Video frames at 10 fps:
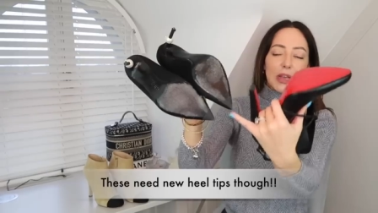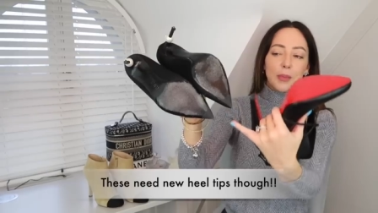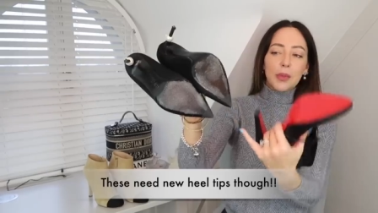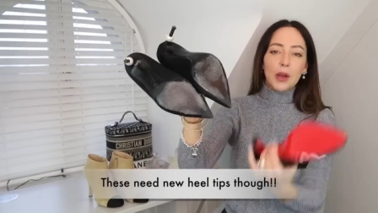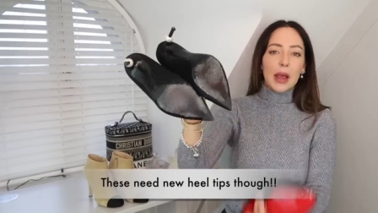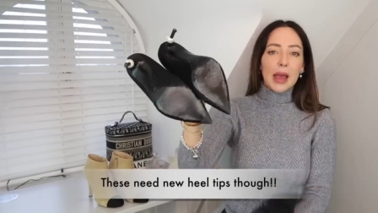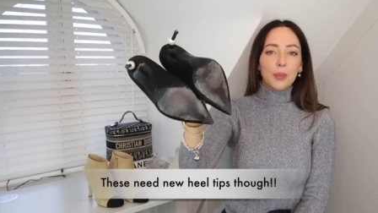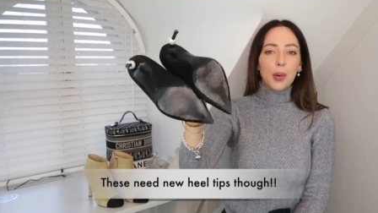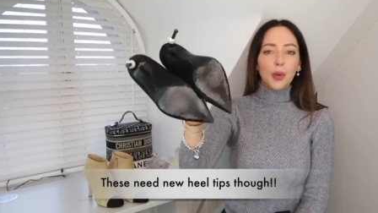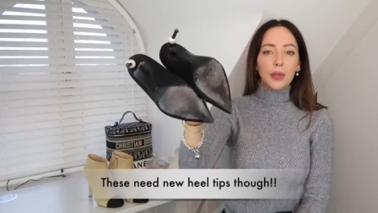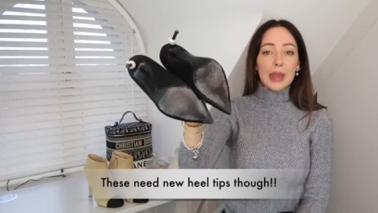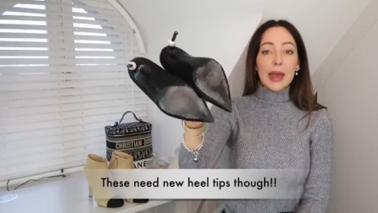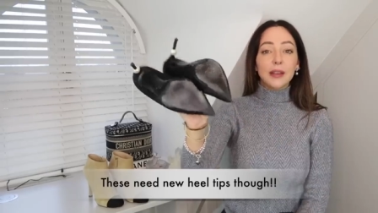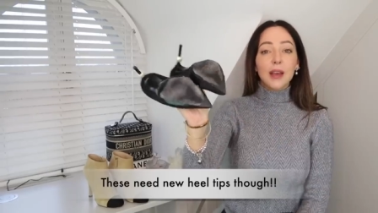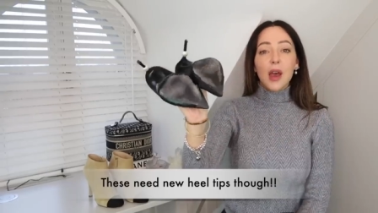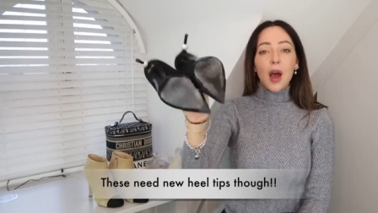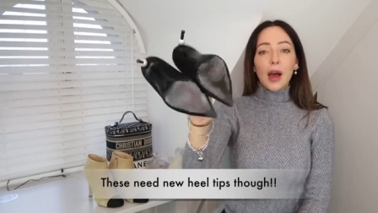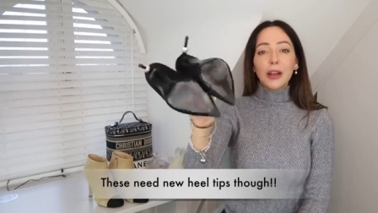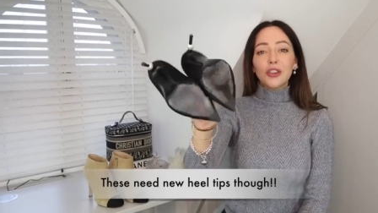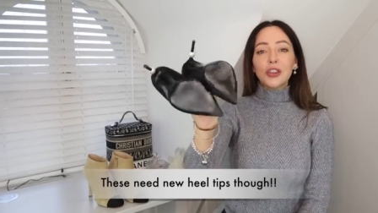tip that I had put on the end.
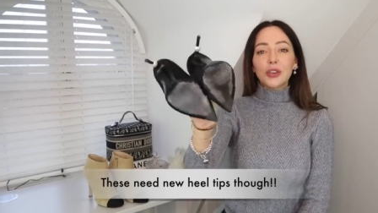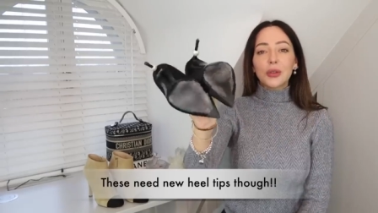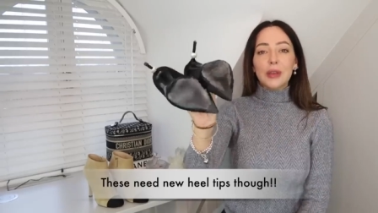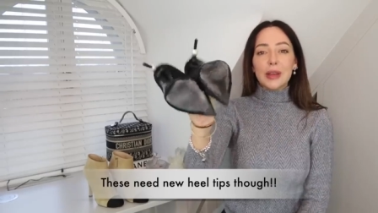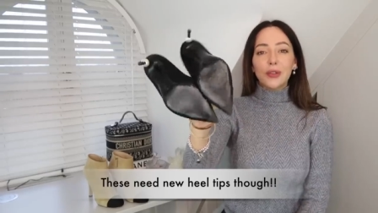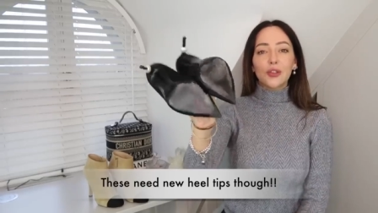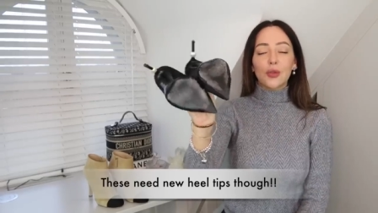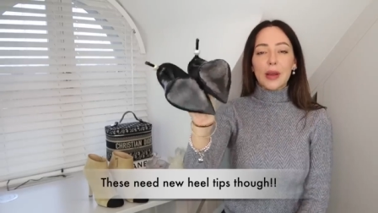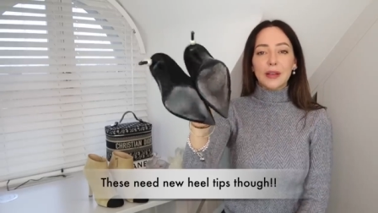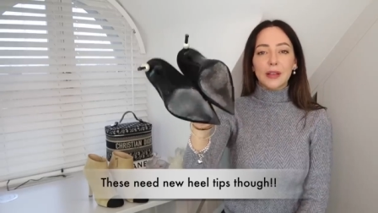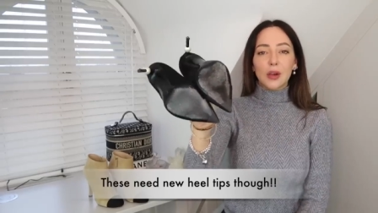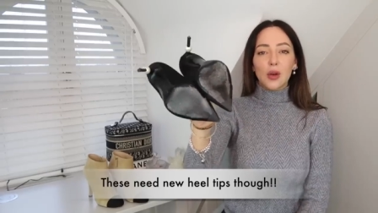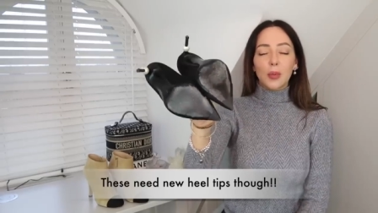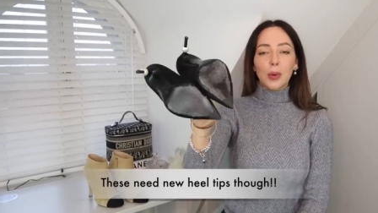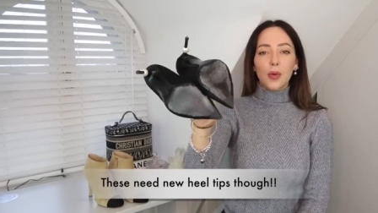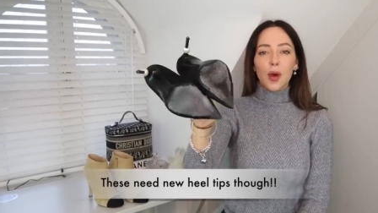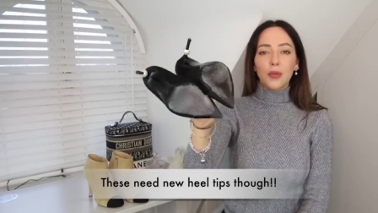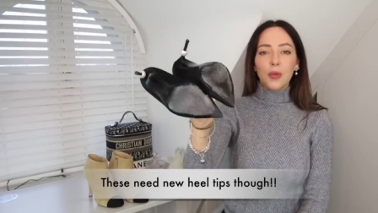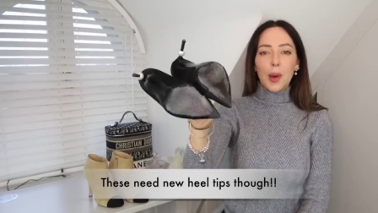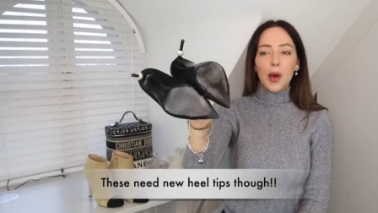I actually took these straight to the cobbler
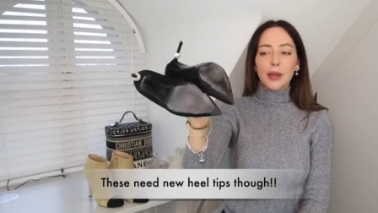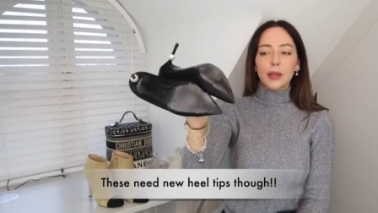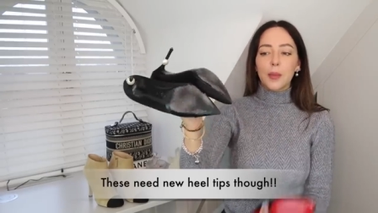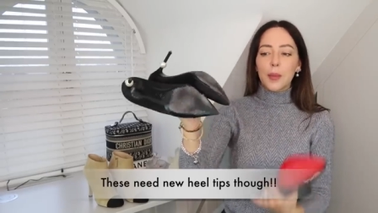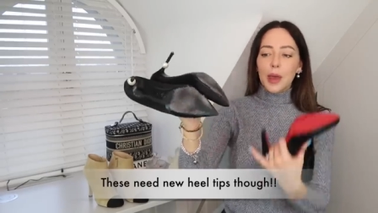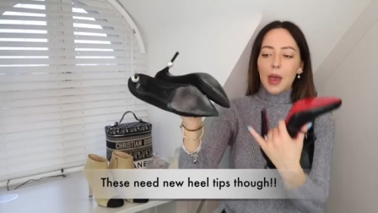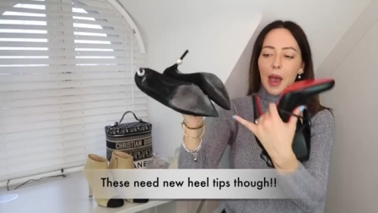after buying them,